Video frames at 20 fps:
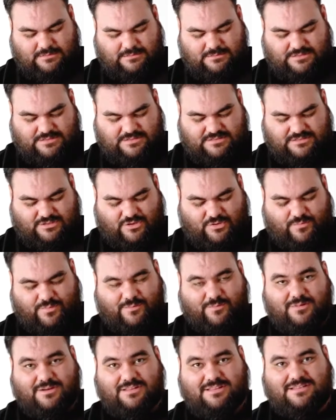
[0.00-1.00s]
just to open
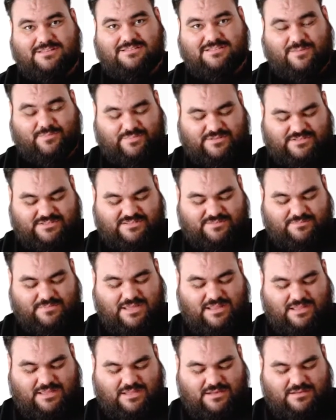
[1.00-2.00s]
one of these up and
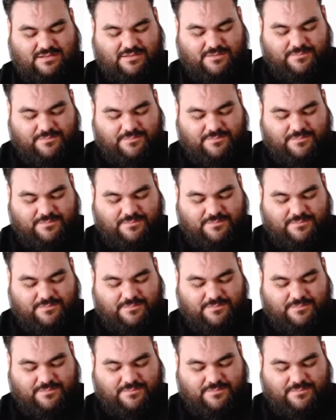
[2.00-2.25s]
smell it.